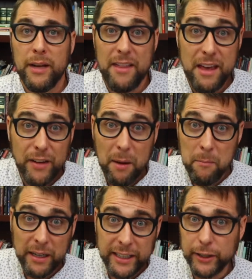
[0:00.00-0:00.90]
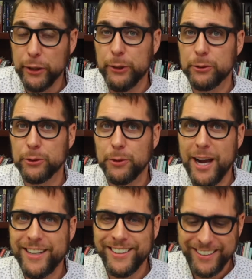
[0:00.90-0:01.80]
And they've got money to lose,
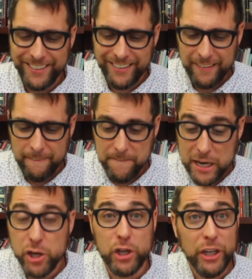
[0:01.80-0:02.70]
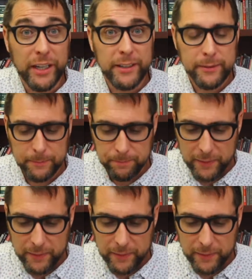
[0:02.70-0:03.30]
right? They should.